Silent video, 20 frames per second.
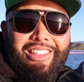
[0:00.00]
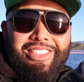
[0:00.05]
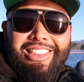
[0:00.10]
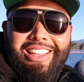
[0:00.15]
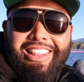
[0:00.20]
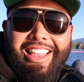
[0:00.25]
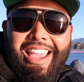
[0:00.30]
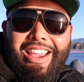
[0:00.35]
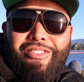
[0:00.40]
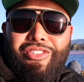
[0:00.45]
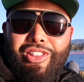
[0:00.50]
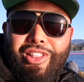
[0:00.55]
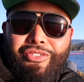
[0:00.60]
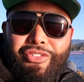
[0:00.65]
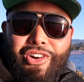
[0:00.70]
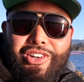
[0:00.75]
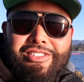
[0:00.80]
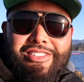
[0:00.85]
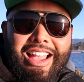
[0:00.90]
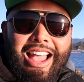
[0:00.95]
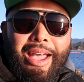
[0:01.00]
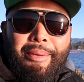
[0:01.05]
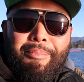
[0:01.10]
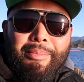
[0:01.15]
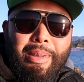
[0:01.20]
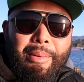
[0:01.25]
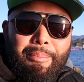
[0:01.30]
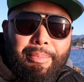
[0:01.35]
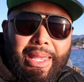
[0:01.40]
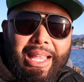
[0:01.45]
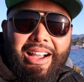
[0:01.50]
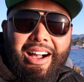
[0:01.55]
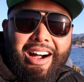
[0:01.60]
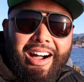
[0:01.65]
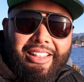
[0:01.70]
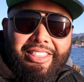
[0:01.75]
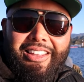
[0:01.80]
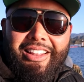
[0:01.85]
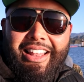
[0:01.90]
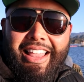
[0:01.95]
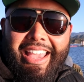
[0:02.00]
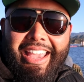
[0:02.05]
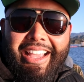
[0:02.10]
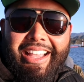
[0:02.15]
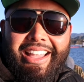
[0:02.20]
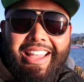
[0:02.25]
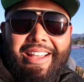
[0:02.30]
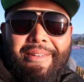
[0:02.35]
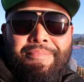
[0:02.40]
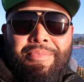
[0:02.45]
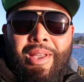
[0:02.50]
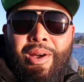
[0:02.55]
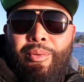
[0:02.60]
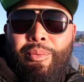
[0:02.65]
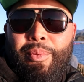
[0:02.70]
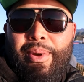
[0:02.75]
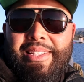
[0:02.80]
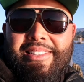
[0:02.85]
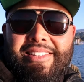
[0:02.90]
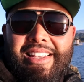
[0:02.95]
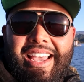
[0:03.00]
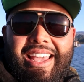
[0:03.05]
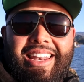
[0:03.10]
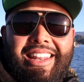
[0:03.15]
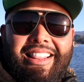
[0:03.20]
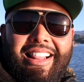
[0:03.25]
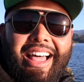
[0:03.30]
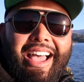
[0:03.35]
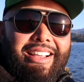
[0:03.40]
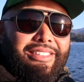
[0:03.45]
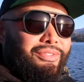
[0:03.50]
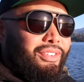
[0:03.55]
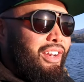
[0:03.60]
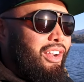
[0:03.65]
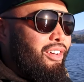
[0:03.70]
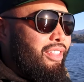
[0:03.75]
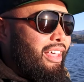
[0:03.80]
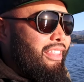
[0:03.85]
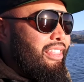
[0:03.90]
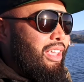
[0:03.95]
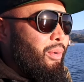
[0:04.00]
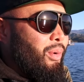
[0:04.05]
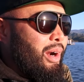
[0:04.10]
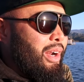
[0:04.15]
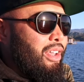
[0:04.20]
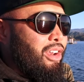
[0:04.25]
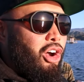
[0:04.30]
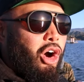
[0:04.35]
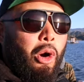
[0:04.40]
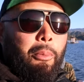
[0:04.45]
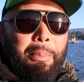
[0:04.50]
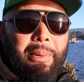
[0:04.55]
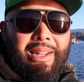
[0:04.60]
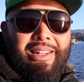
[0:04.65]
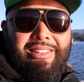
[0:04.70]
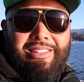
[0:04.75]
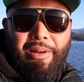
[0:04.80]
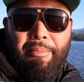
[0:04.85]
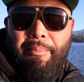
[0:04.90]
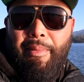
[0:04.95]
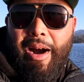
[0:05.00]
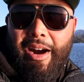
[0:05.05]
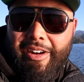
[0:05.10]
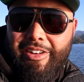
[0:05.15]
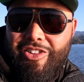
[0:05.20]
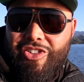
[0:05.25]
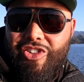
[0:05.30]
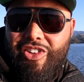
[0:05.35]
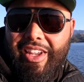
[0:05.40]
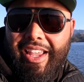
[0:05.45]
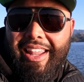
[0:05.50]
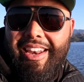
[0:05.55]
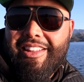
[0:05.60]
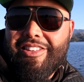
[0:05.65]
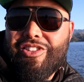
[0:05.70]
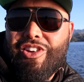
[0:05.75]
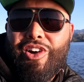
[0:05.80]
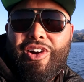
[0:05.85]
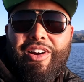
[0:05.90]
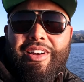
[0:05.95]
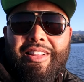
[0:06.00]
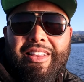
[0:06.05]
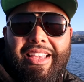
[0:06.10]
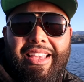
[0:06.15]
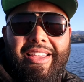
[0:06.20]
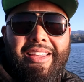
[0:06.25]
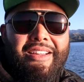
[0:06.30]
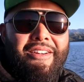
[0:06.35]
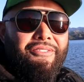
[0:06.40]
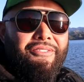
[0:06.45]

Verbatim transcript: out the lake for the first time being on the lake. We said in the last video that they weren't gonna open until March and it's currently